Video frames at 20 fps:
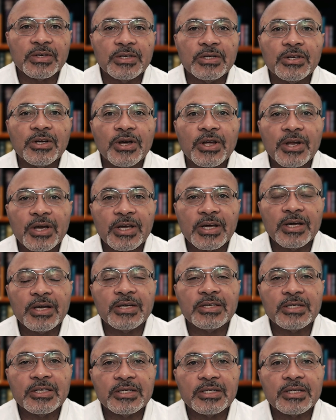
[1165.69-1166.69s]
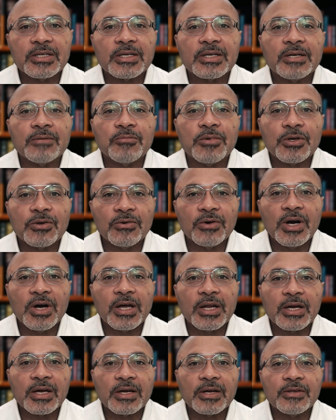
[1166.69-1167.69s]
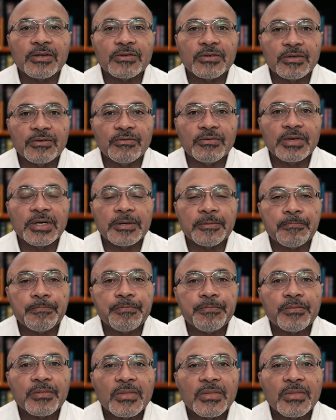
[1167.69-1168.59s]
and in other cases it can be chronic and severe.